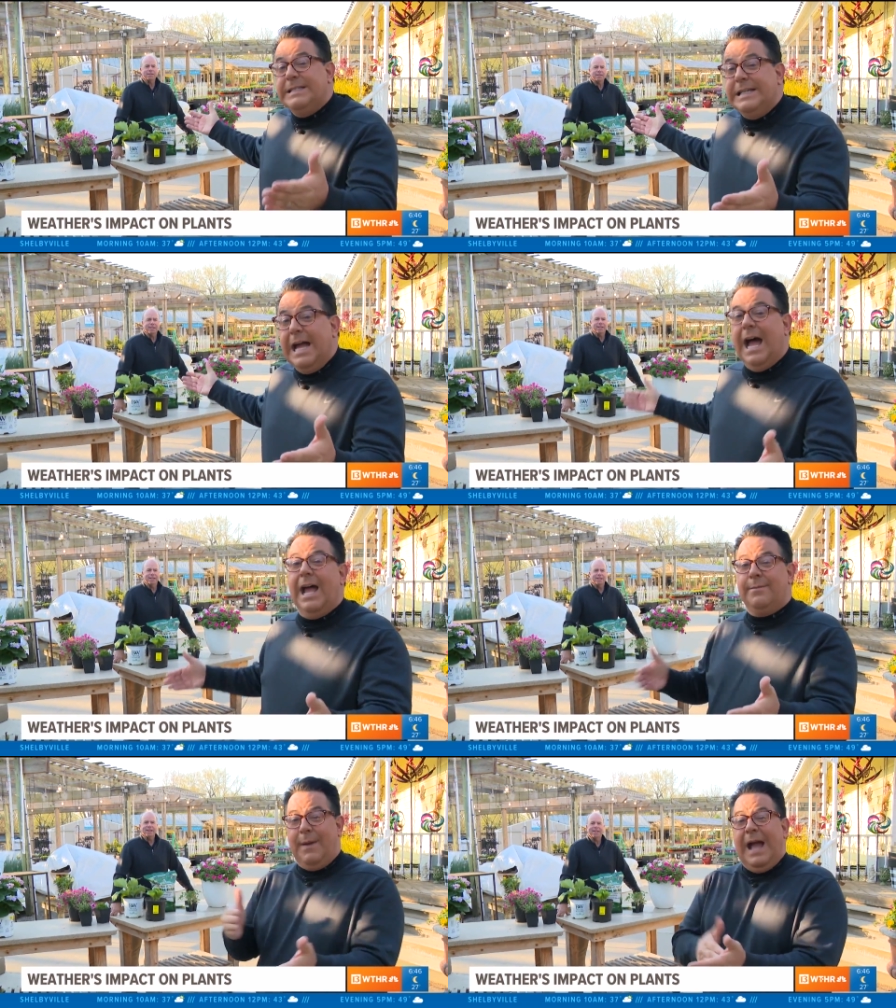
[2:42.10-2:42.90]
busy
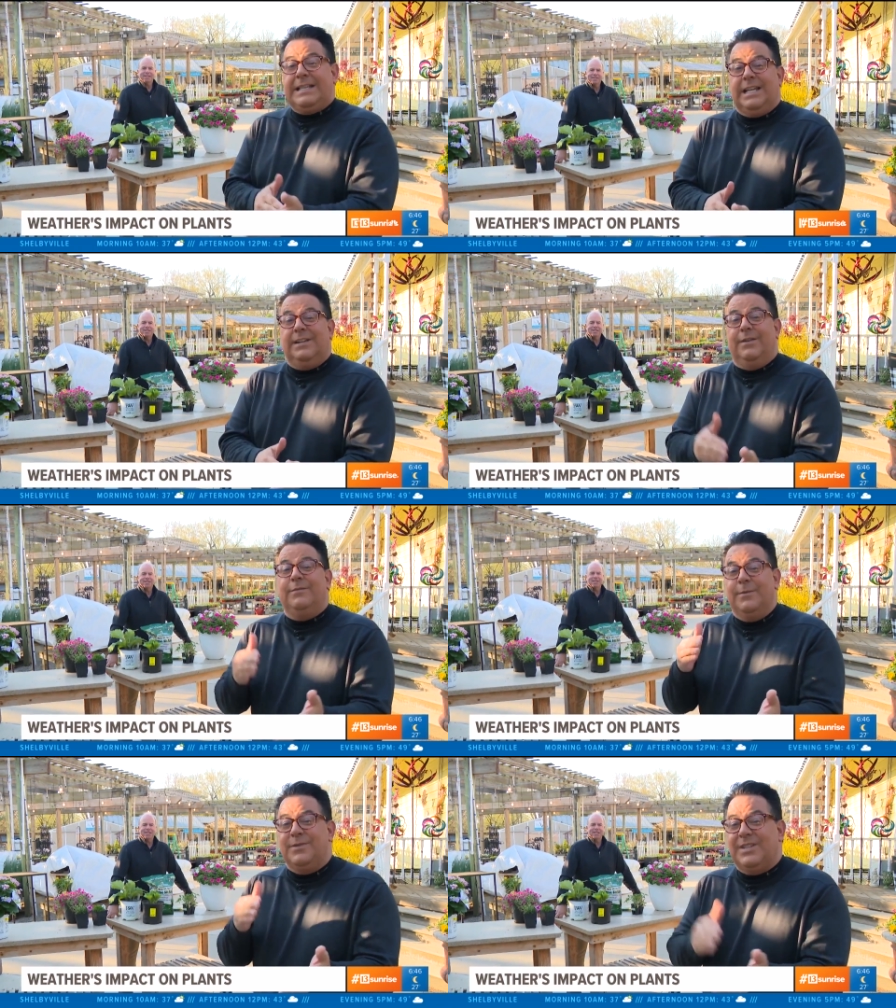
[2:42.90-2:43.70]
guy. Pat Sullivan
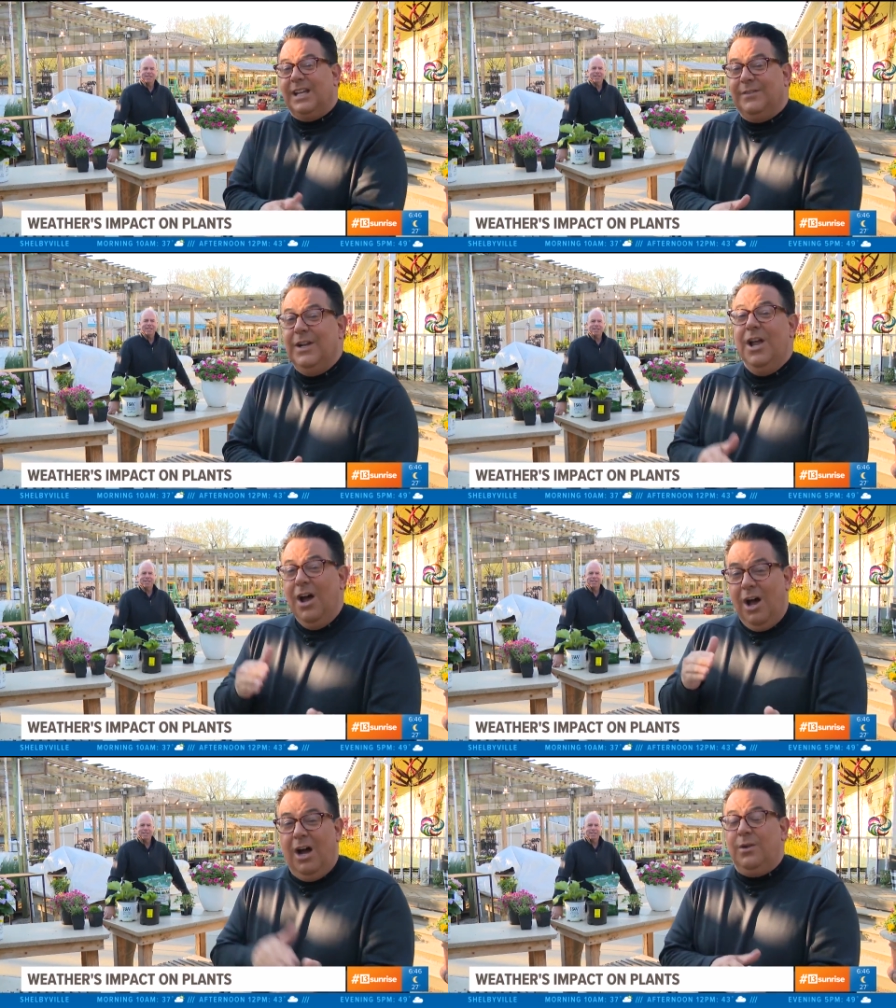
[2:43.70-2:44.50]
from Sullivan
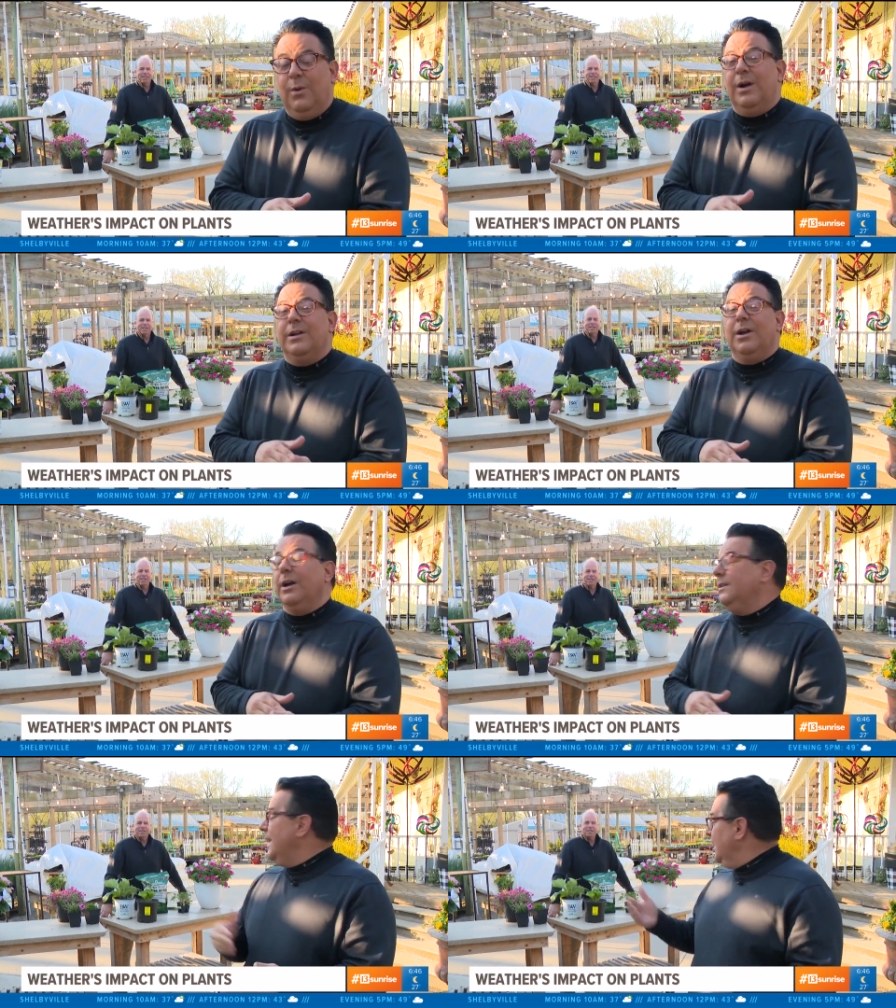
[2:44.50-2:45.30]
Hardware and
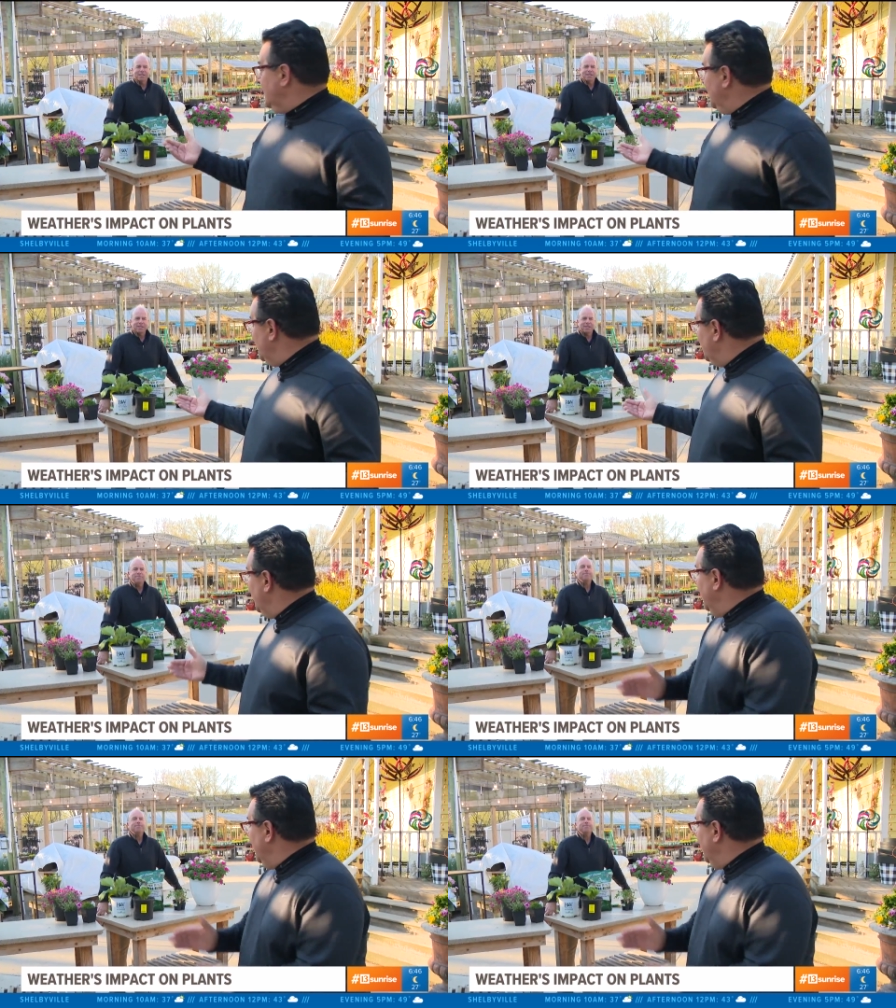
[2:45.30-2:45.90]
Garden. Thank you so much for